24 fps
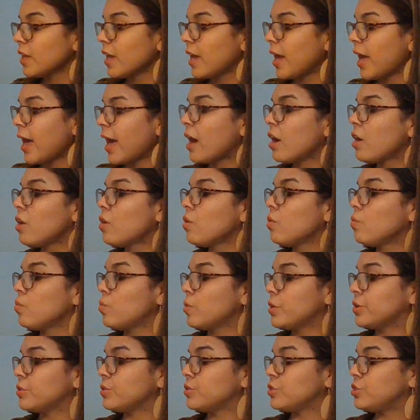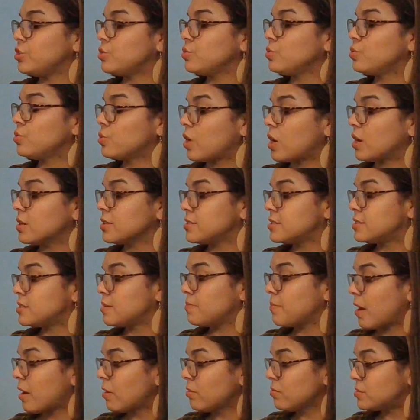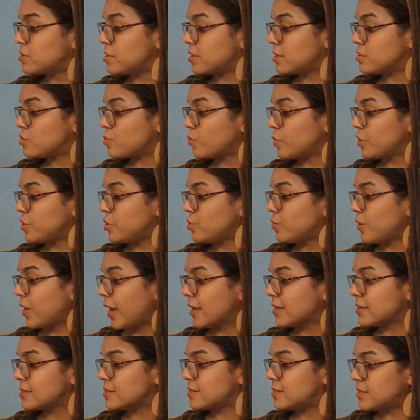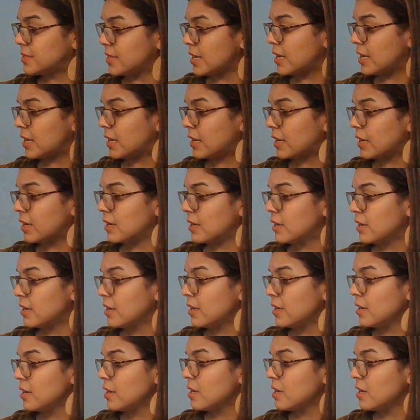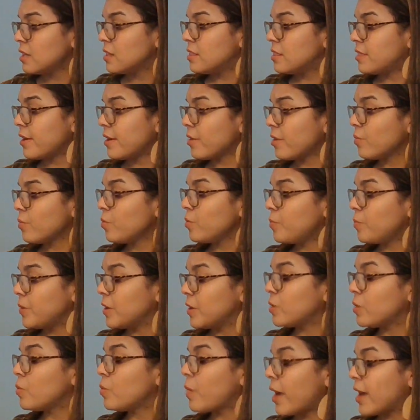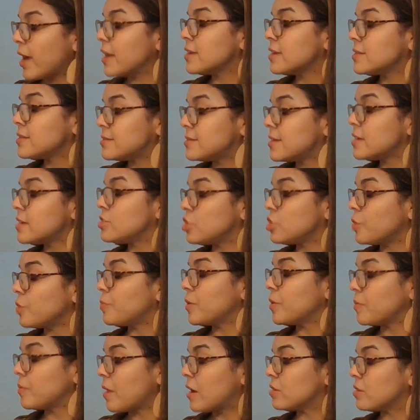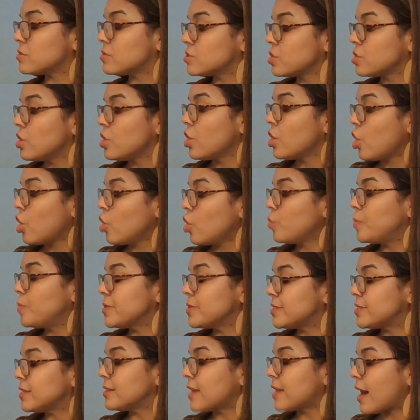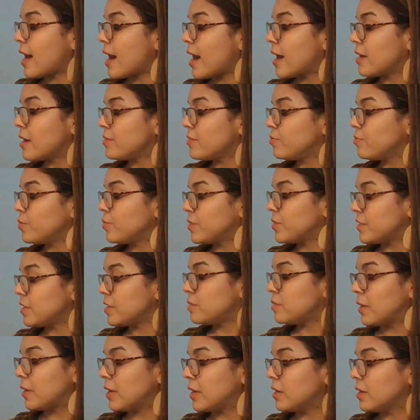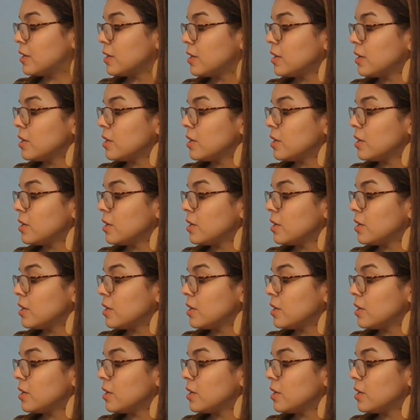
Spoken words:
How will you cross the mountains when you can't see? There will be a way, said Jumping Mouse. Hope is alive within me.